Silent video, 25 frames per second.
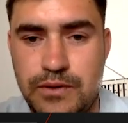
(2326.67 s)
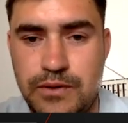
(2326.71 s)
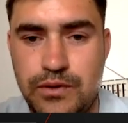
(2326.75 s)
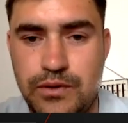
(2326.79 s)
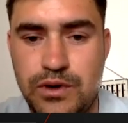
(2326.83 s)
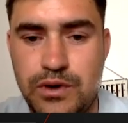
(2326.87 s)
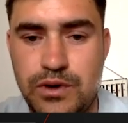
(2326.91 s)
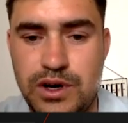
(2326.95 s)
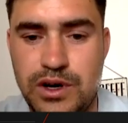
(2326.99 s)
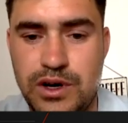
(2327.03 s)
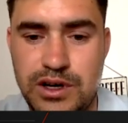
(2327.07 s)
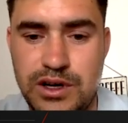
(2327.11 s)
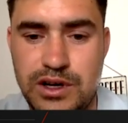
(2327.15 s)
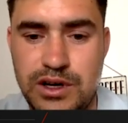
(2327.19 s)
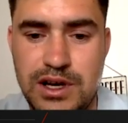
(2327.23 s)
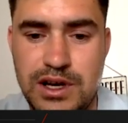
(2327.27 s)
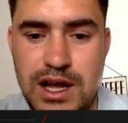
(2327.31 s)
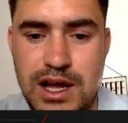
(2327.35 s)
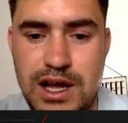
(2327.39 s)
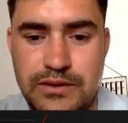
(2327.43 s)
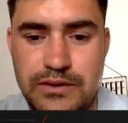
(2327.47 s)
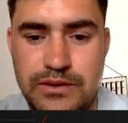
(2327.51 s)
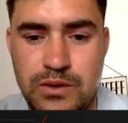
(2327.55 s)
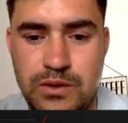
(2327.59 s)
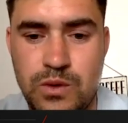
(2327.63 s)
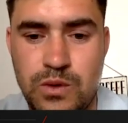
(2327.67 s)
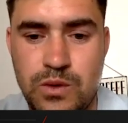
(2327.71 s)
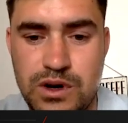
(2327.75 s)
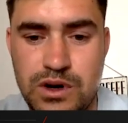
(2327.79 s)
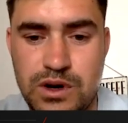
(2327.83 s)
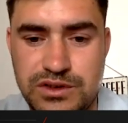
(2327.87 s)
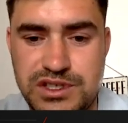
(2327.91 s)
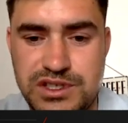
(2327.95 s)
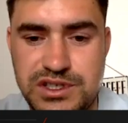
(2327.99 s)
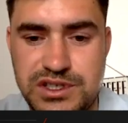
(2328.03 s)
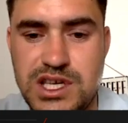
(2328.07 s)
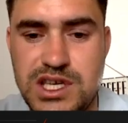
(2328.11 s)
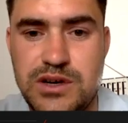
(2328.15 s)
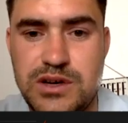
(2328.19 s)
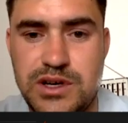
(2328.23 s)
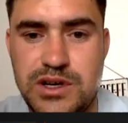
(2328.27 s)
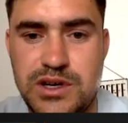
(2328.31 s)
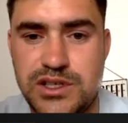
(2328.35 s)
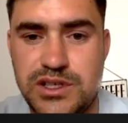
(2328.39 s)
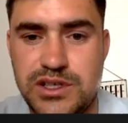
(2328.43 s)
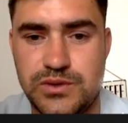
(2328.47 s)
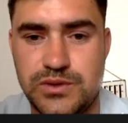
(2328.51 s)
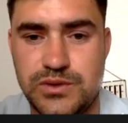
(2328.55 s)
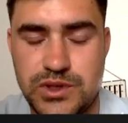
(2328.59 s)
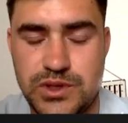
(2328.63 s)
forward, you're going to have a World
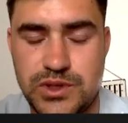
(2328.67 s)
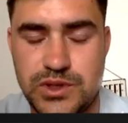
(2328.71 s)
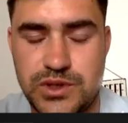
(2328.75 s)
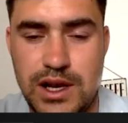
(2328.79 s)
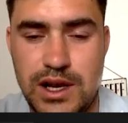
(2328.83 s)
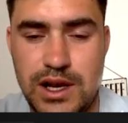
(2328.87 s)
Series, which